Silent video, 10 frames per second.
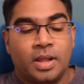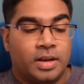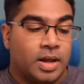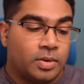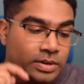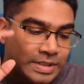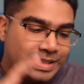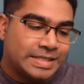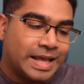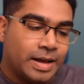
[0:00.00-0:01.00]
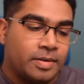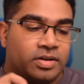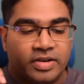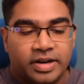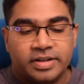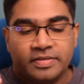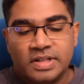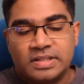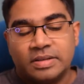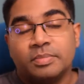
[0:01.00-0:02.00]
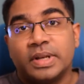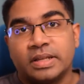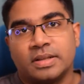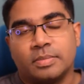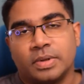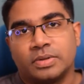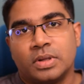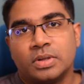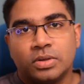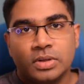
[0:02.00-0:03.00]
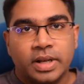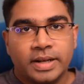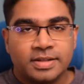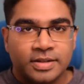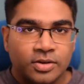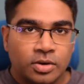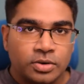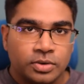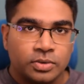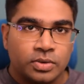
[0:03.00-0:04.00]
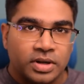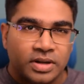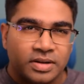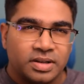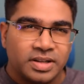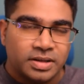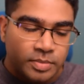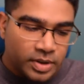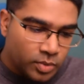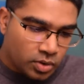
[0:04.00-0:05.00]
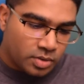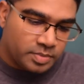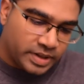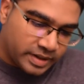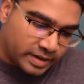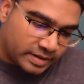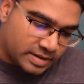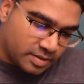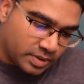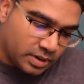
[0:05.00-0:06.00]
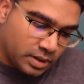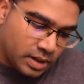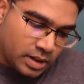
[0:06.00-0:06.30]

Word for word: Now these are relatively simple examples. So let's go to a little bit more complicated example